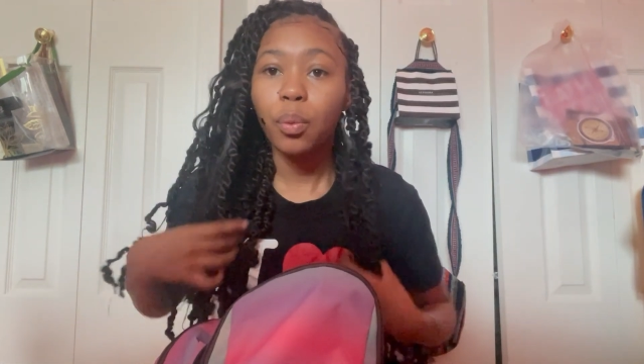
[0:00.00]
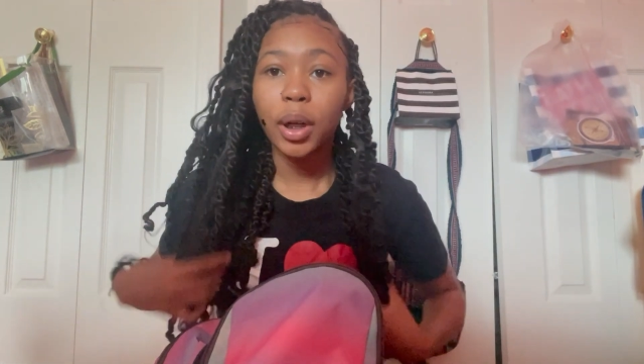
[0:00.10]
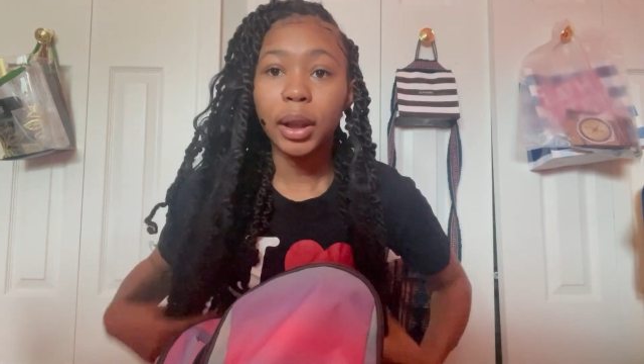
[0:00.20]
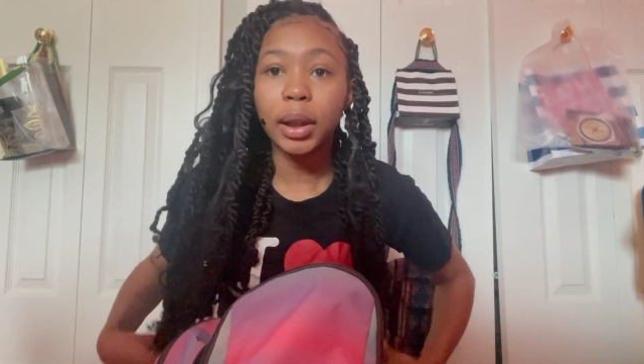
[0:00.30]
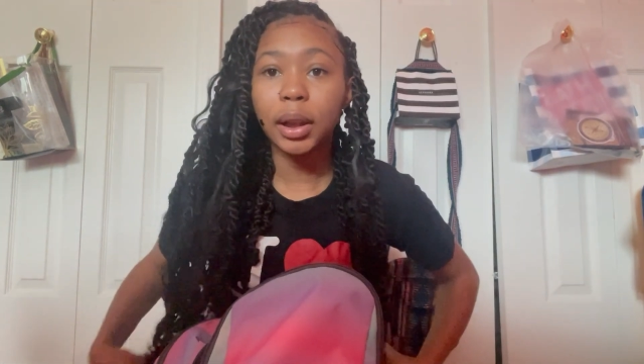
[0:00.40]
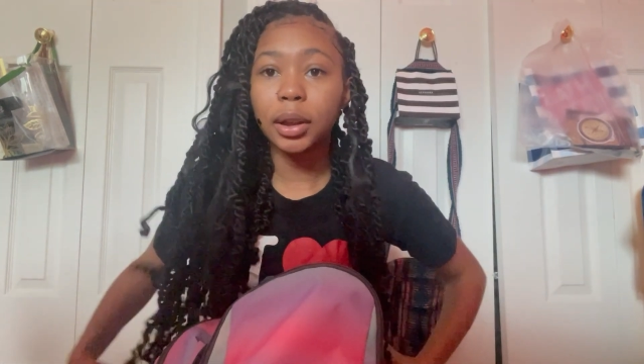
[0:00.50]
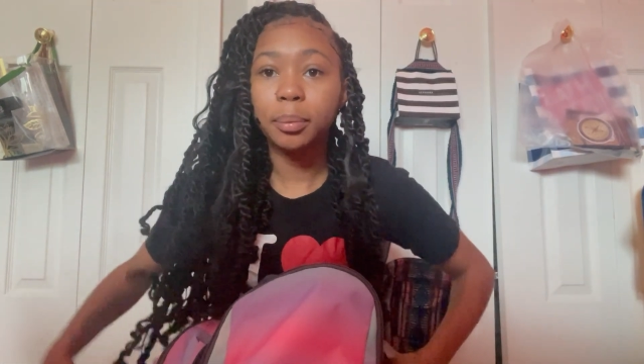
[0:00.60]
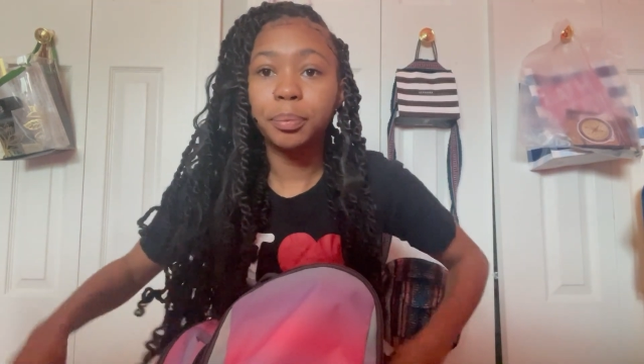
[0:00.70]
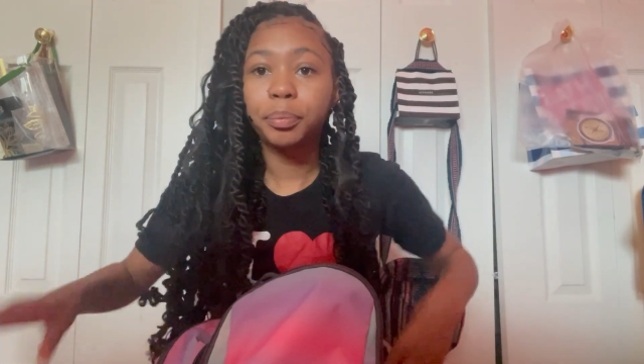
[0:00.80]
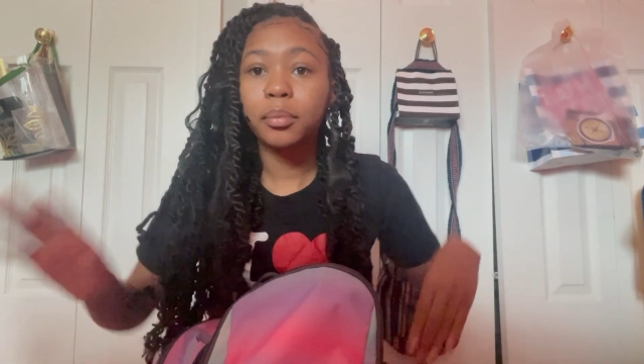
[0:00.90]
what I got
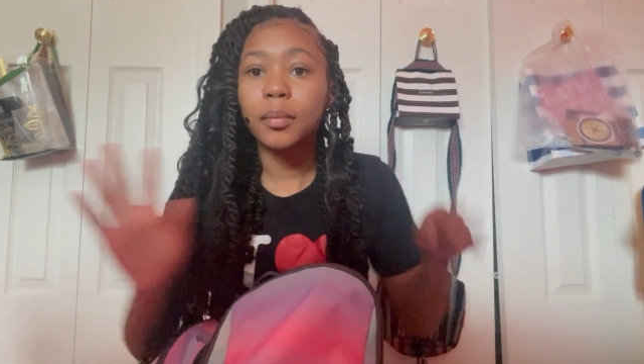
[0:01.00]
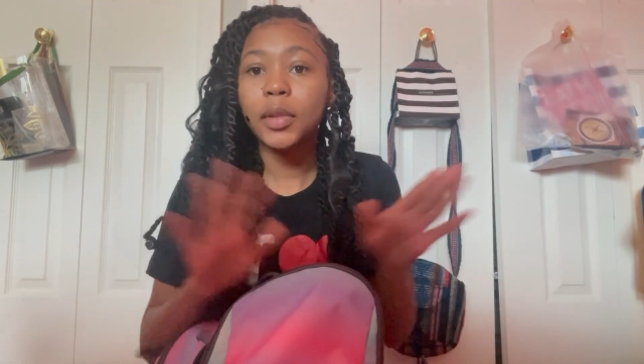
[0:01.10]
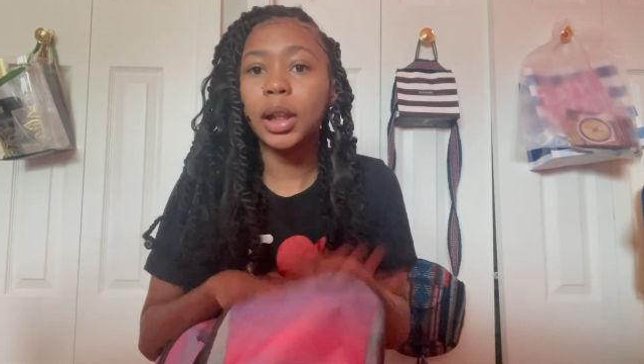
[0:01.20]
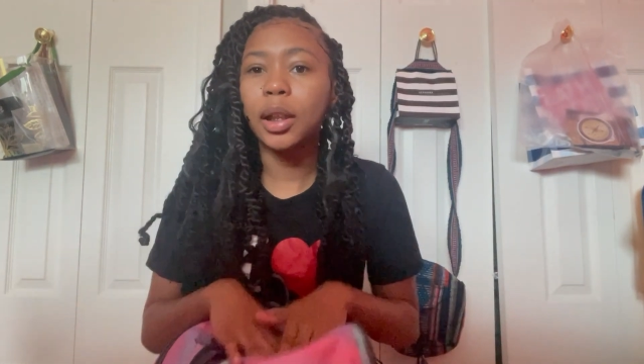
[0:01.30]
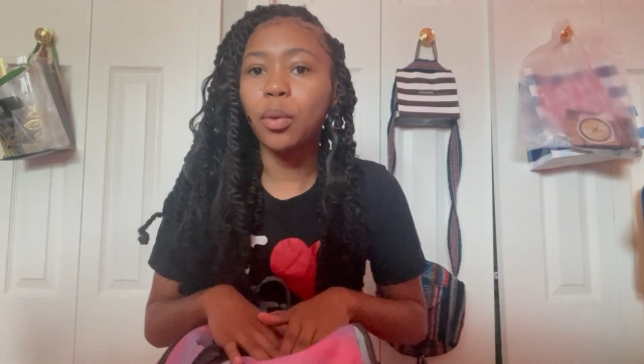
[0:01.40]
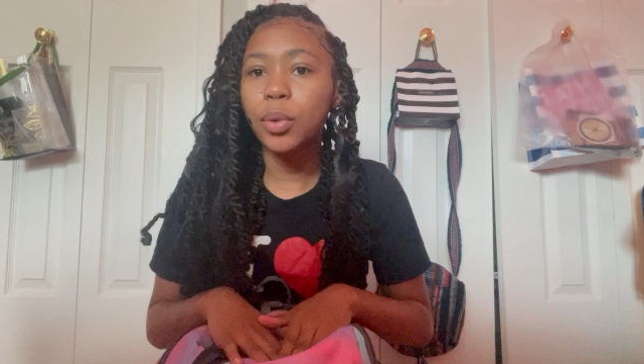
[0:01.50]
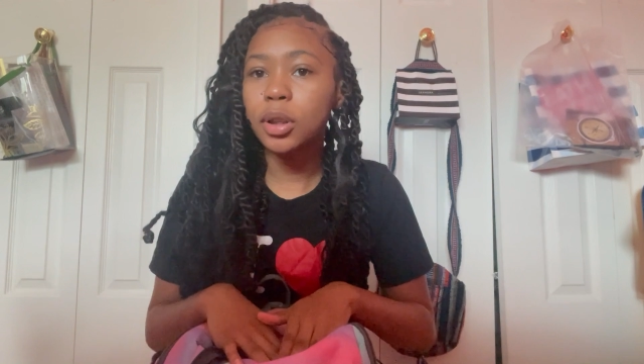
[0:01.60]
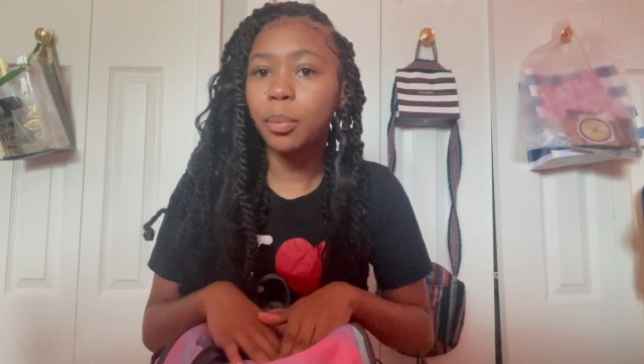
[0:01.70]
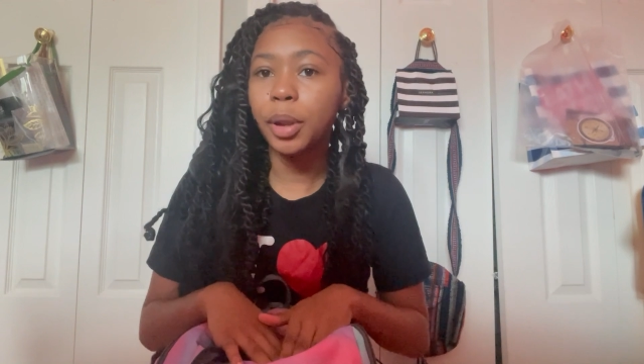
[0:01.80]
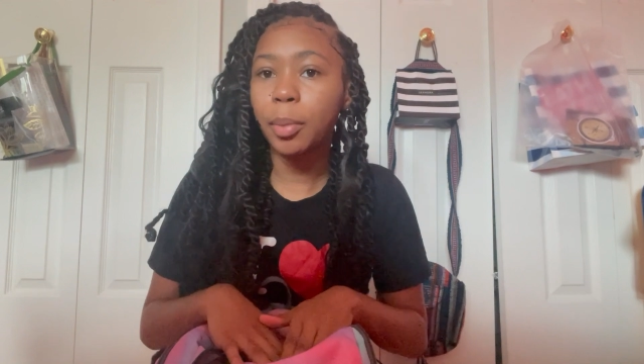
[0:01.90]
and what's
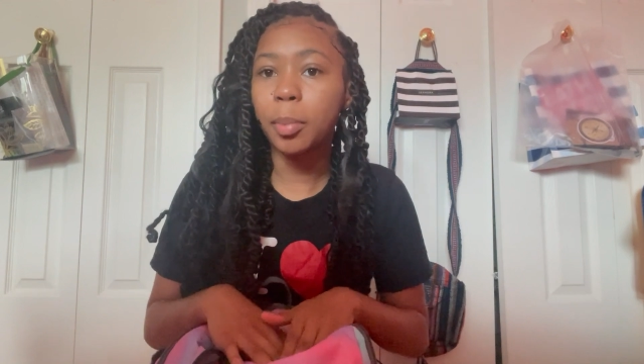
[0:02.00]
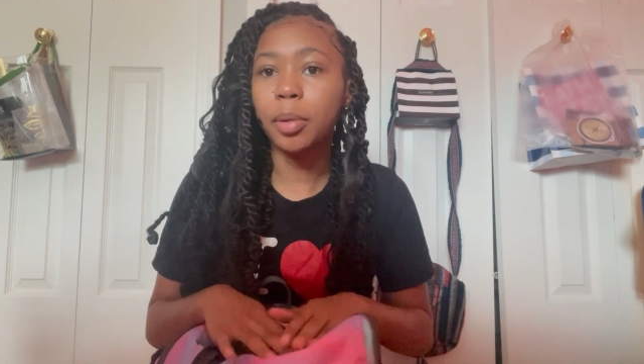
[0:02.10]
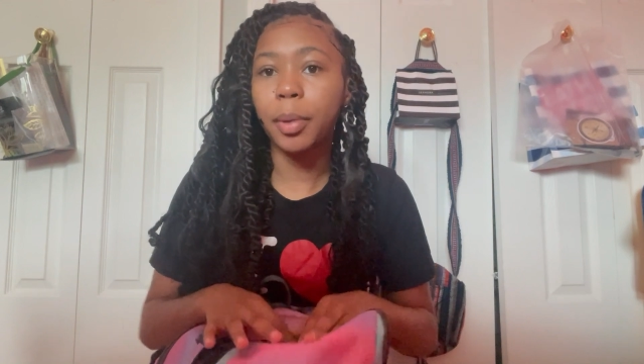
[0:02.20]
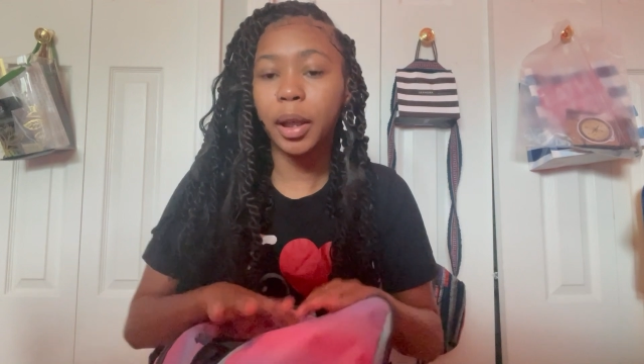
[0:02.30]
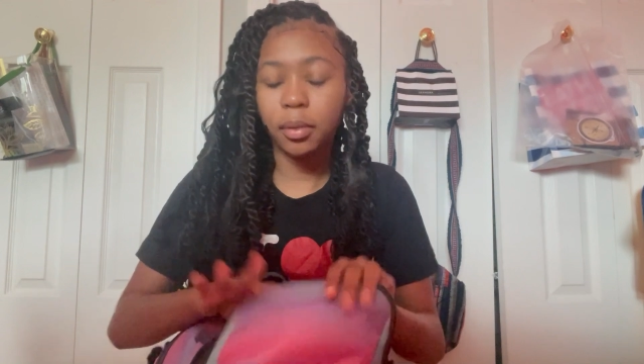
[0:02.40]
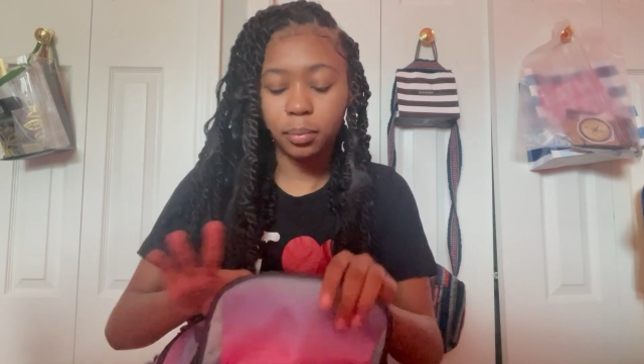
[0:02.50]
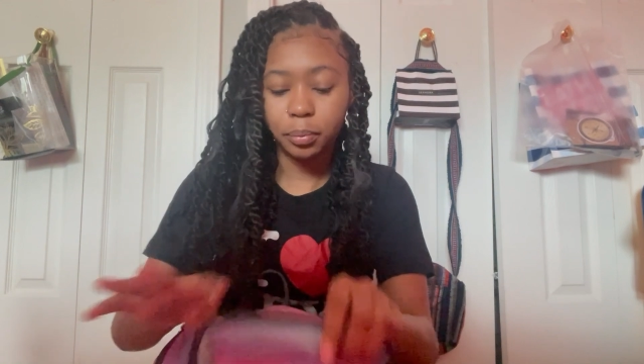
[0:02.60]
gonna be in my book bag.